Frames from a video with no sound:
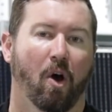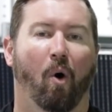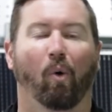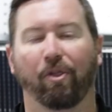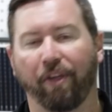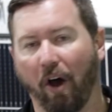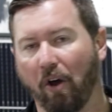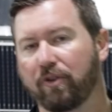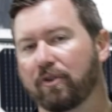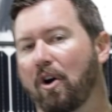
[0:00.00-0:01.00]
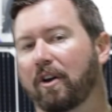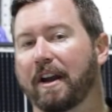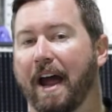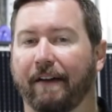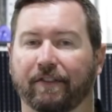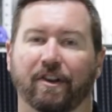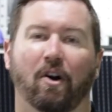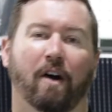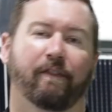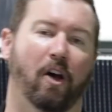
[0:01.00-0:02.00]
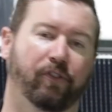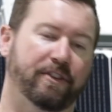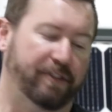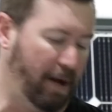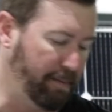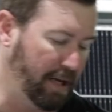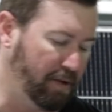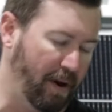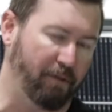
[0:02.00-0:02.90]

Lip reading: Although you're not going to have as high a voltage coming into